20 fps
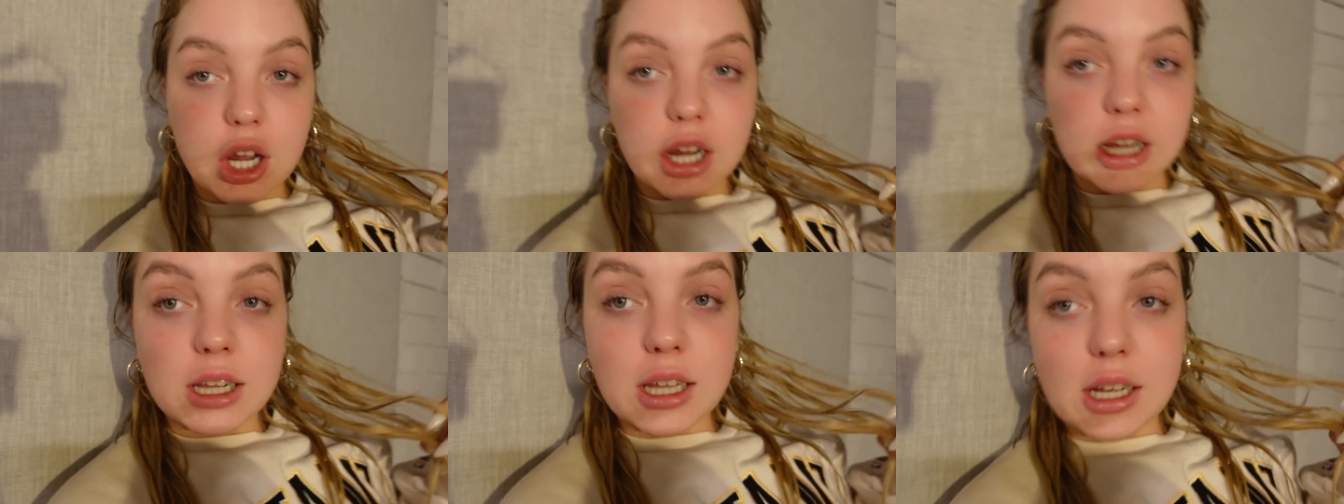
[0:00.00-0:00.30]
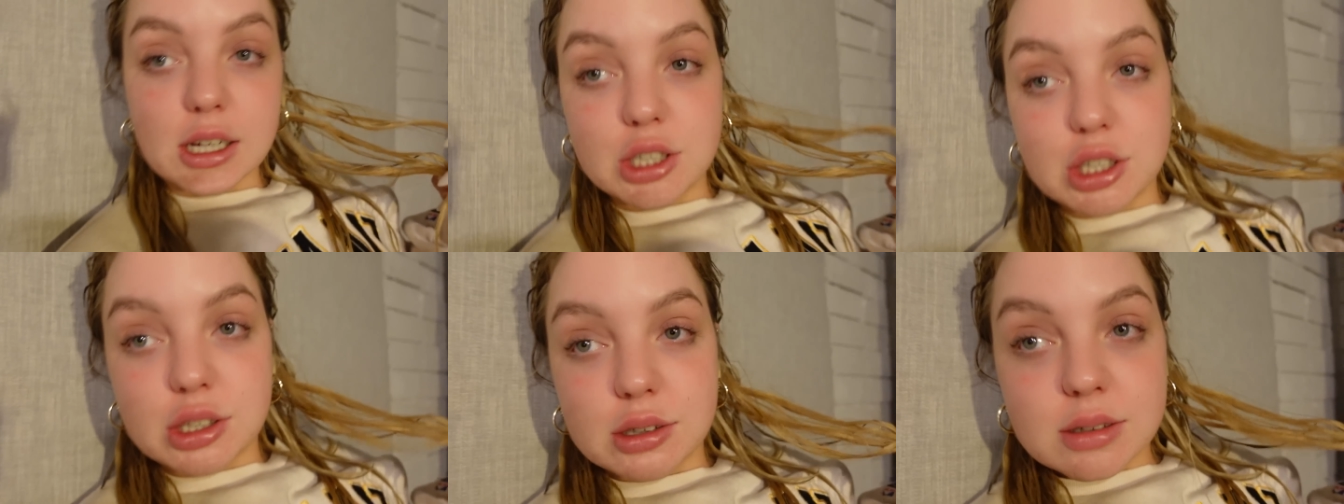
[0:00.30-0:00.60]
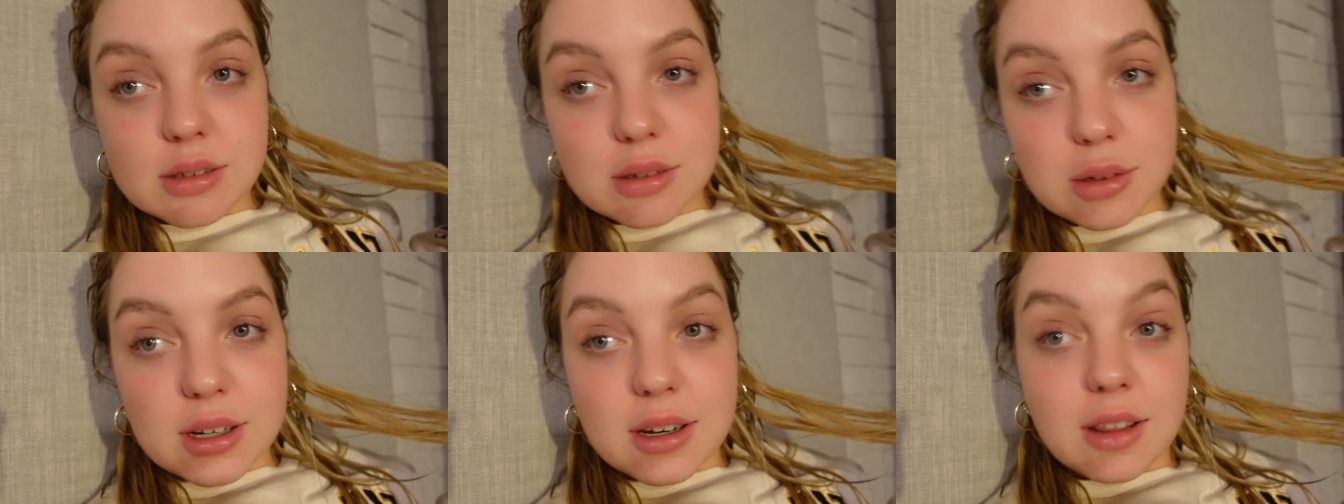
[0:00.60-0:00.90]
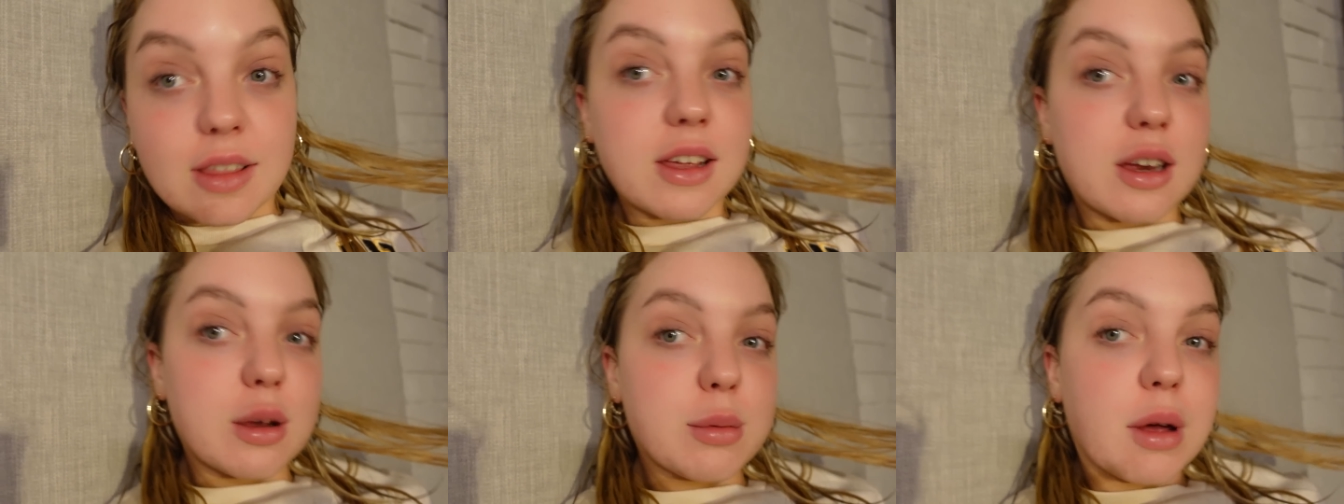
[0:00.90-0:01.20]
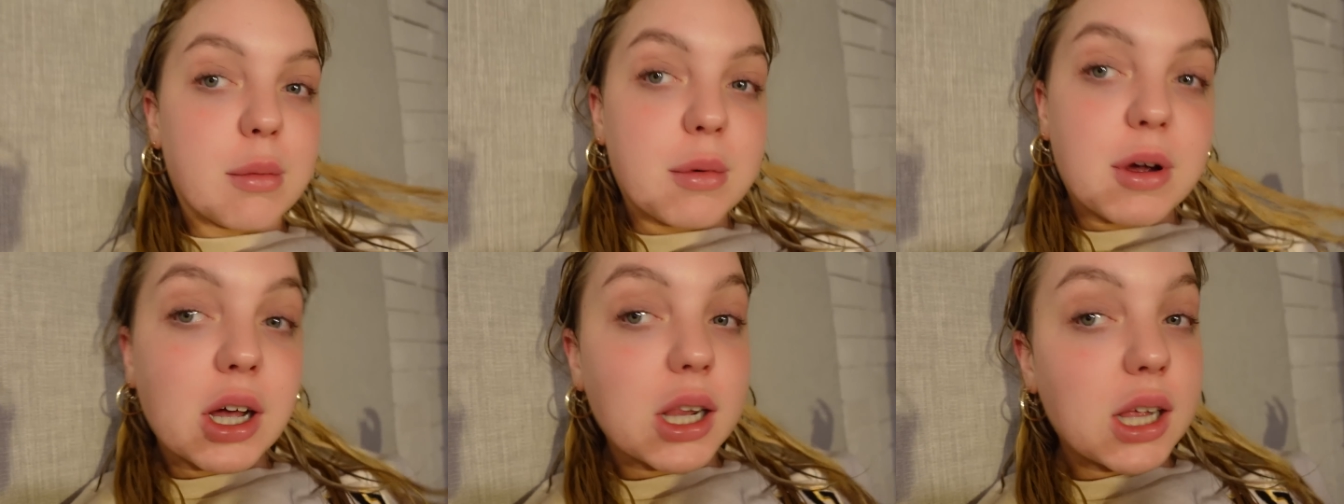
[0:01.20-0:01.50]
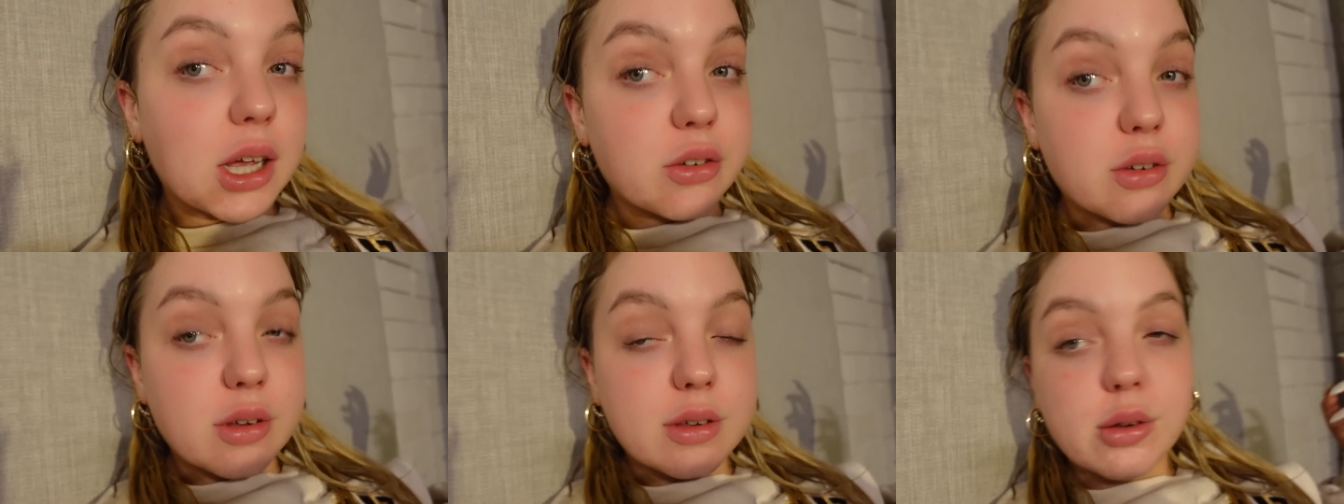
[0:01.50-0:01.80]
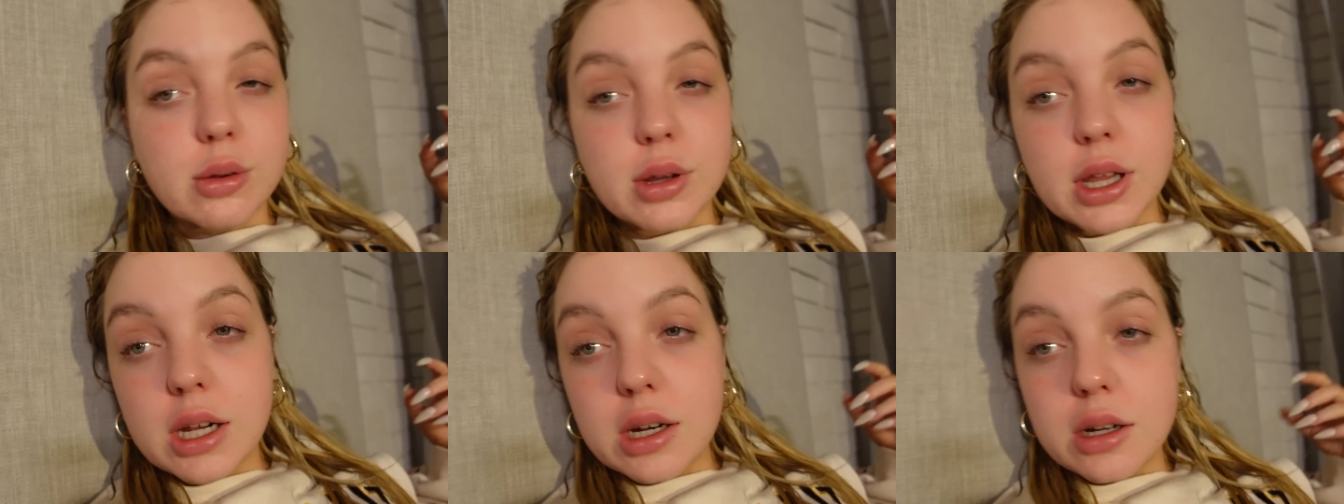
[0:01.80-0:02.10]
eyelashes. So I didn't think about my eyelashes
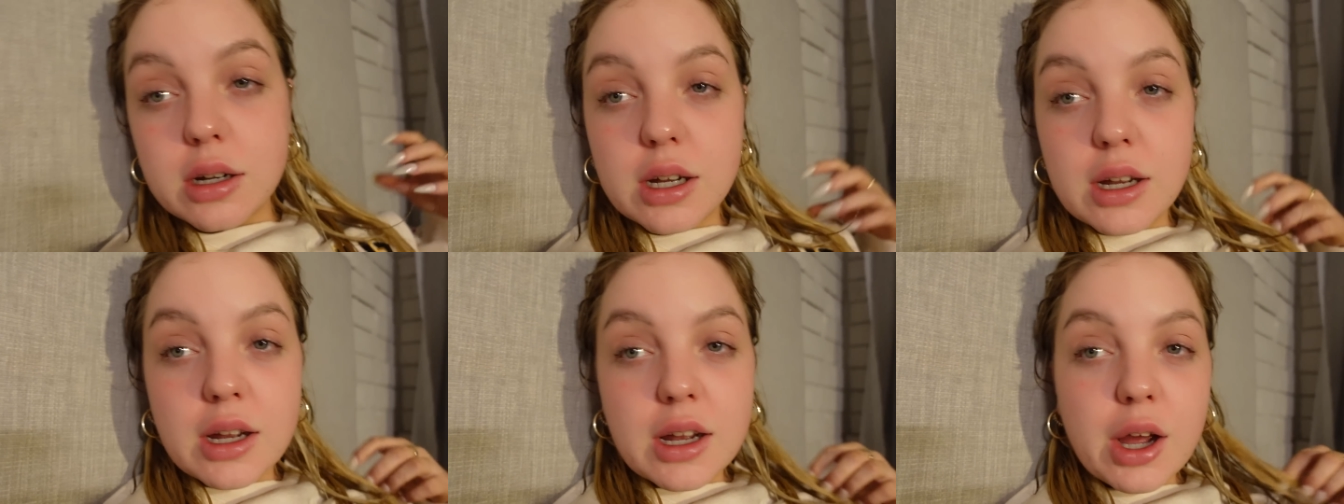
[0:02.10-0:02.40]
till later.